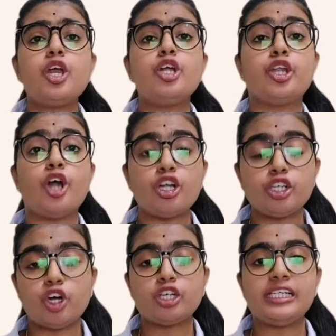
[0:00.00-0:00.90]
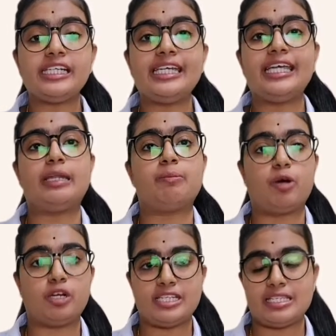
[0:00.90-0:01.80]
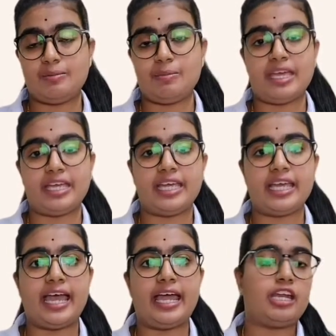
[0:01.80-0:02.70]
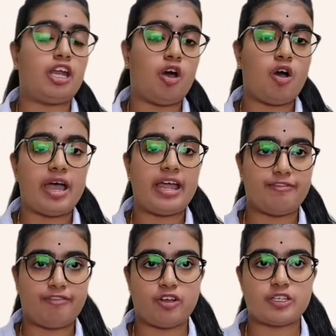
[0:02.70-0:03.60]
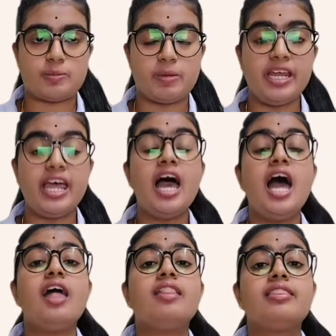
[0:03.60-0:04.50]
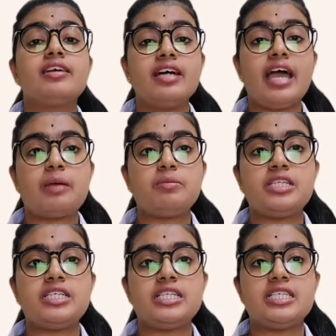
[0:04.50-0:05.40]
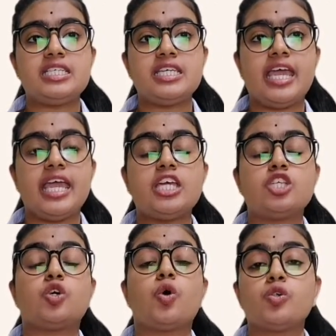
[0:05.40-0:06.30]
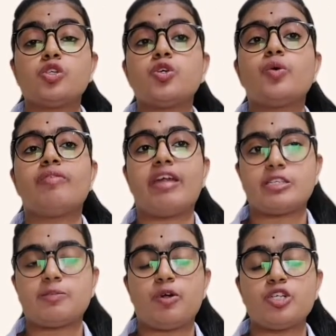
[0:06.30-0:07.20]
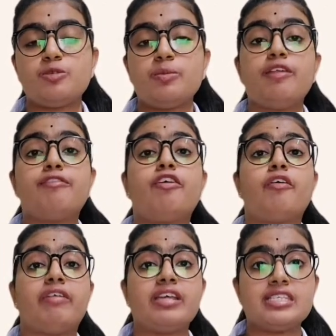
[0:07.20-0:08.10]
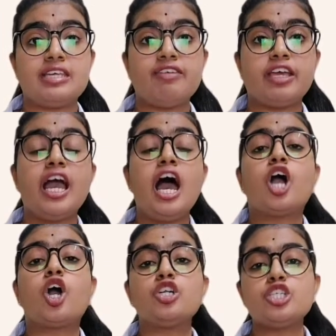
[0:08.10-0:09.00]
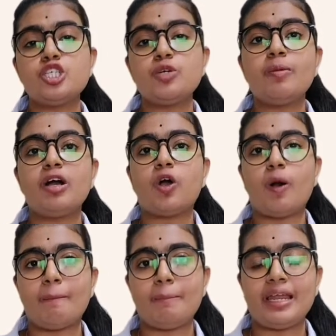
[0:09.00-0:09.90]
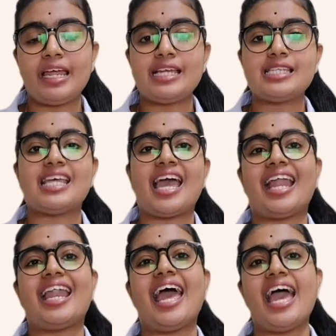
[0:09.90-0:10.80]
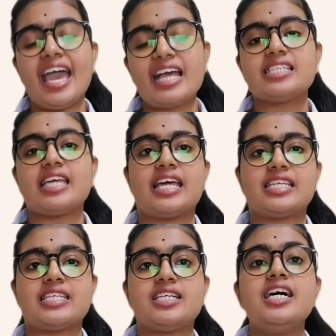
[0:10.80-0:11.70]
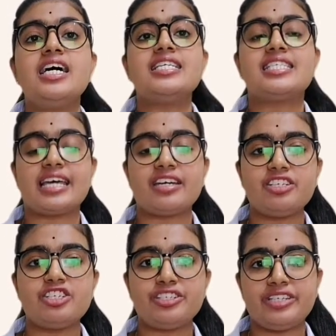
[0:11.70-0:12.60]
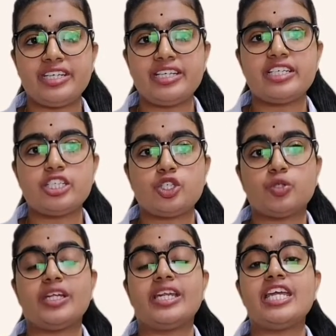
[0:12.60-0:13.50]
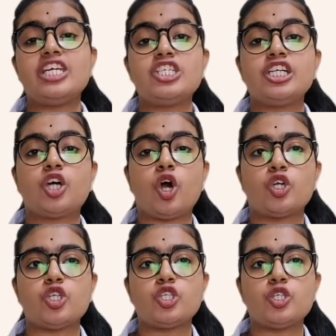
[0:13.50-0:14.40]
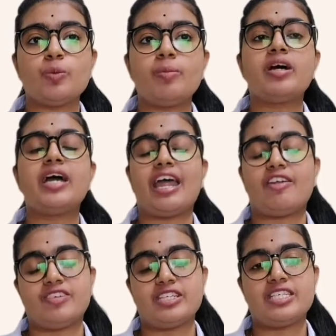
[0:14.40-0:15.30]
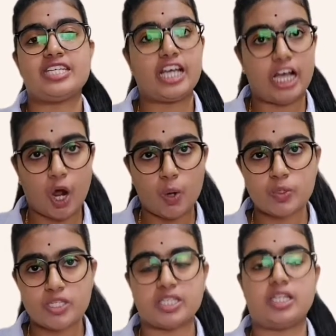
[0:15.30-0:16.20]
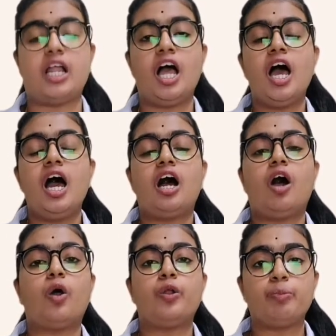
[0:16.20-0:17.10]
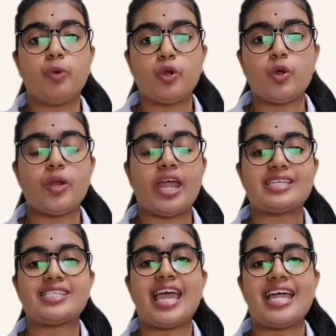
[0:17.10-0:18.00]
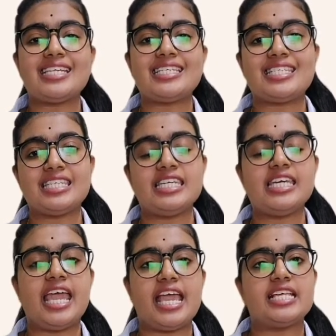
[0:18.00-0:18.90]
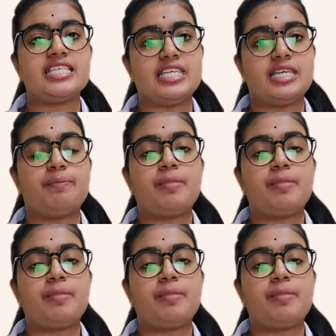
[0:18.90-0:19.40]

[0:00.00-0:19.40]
Not only in policy making and law enforcement, the MDTCA is also responsible for receiving consumer complaints and acts as a secretariat to the National Consumer Advisory Council, or more known as NCAC.